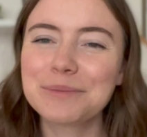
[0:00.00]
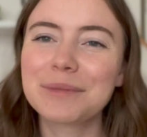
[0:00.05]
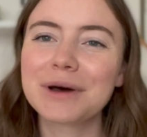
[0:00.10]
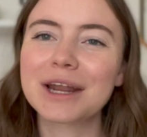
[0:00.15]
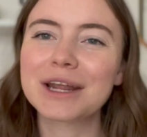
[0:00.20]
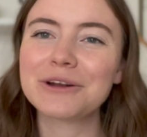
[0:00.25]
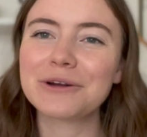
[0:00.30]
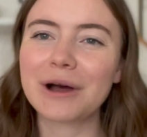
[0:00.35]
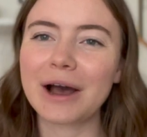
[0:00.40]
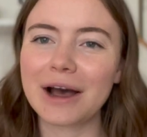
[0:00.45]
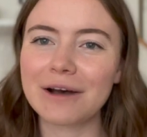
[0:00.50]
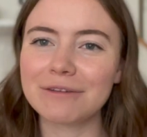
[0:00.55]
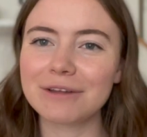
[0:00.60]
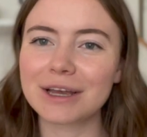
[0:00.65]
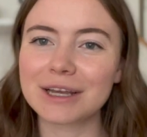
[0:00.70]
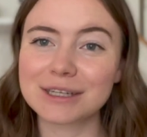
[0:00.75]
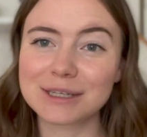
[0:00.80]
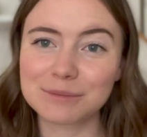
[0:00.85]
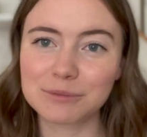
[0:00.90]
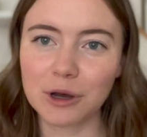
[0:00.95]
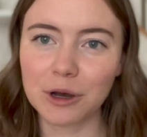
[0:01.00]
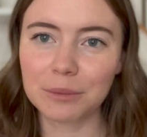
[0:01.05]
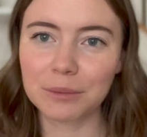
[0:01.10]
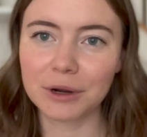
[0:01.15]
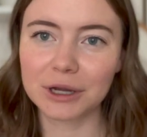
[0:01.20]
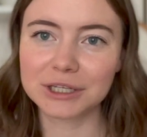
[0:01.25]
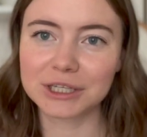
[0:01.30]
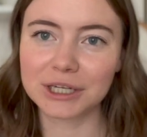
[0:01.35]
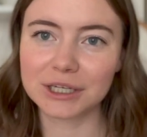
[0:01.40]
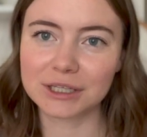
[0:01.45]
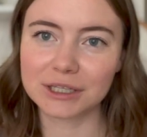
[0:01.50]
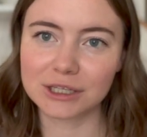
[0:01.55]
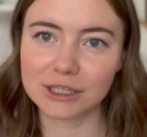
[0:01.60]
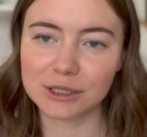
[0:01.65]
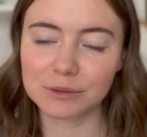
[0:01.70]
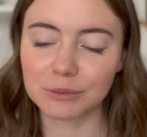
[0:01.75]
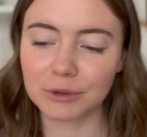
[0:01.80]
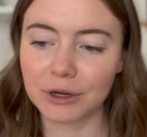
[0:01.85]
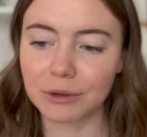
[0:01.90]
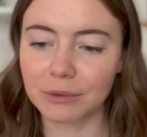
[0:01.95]
but I don't have like a small project to
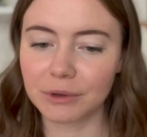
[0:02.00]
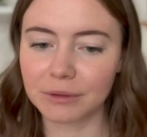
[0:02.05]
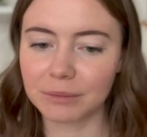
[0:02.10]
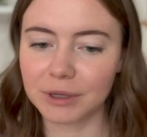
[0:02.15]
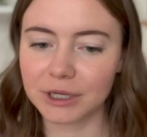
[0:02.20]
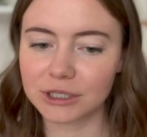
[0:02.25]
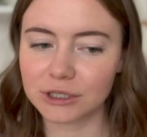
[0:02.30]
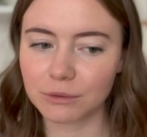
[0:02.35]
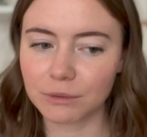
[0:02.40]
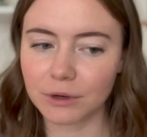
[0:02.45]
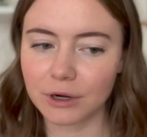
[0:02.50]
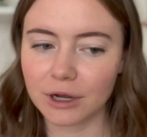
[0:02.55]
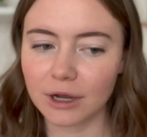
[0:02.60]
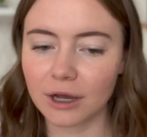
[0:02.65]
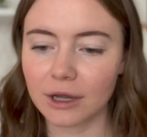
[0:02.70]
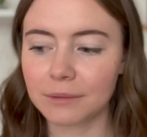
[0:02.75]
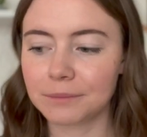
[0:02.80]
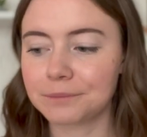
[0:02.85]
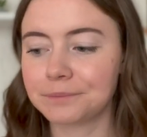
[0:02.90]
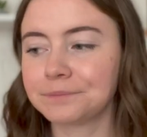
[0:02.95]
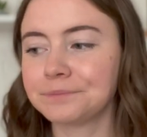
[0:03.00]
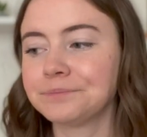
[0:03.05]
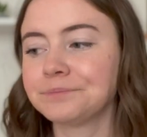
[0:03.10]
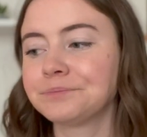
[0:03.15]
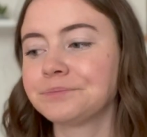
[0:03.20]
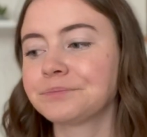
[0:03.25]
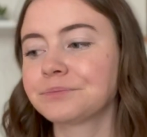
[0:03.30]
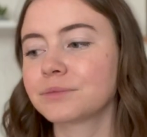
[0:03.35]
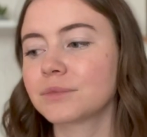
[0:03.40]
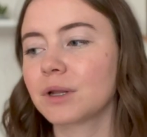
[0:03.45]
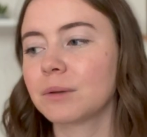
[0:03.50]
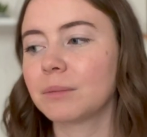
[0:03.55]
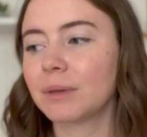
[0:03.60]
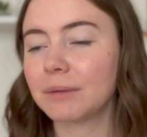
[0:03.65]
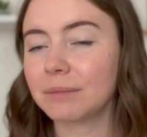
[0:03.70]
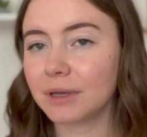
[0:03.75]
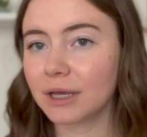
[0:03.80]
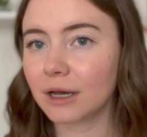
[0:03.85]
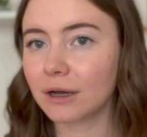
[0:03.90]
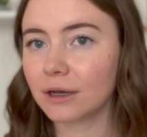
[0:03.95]
just bring with me to work on.
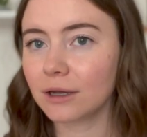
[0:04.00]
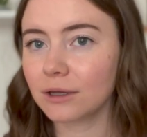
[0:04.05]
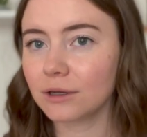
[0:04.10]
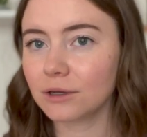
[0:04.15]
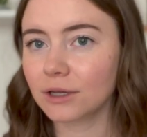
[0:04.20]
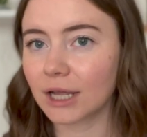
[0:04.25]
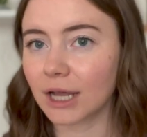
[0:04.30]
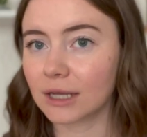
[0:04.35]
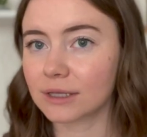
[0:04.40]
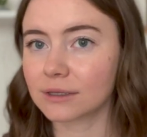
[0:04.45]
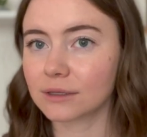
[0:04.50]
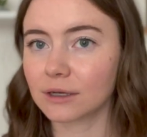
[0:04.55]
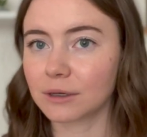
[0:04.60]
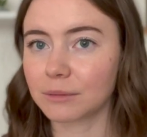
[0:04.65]
Maybe I'll cast on